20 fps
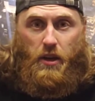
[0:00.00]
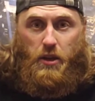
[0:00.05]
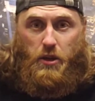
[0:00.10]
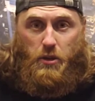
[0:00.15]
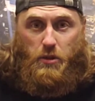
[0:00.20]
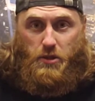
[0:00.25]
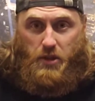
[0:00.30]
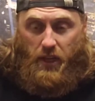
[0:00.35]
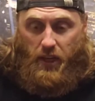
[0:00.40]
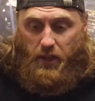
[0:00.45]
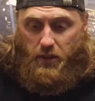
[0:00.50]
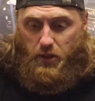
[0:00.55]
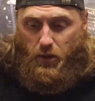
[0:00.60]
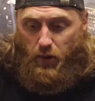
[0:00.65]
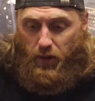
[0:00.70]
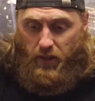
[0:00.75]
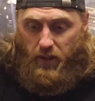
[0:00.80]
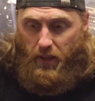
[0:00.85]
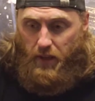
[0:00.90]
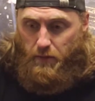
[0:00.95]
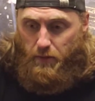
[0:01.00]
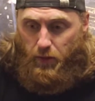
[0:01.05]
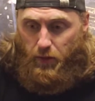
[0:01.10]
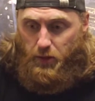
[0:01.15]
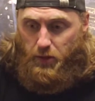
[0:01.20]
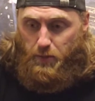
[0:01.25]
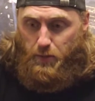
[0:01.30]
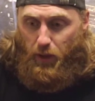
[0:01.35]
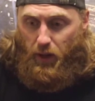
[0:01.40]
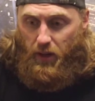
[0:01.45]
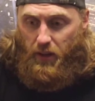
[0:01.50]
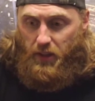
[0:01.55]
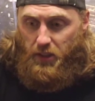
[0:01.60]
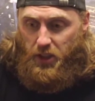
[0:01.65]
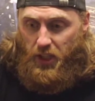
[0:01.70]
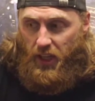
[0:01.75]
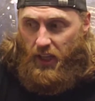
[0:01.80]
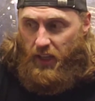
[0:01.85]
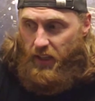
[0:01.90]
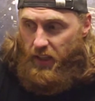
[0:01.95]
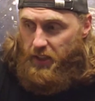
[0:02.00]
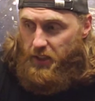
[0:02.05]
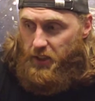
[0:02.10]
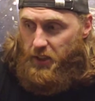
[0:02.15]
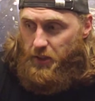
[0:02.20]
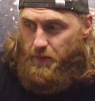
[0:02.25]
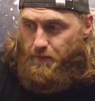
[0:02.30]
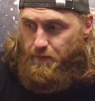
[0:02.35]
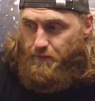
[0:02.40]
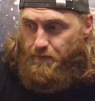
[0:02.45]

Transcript: using it during the first part of the challenge.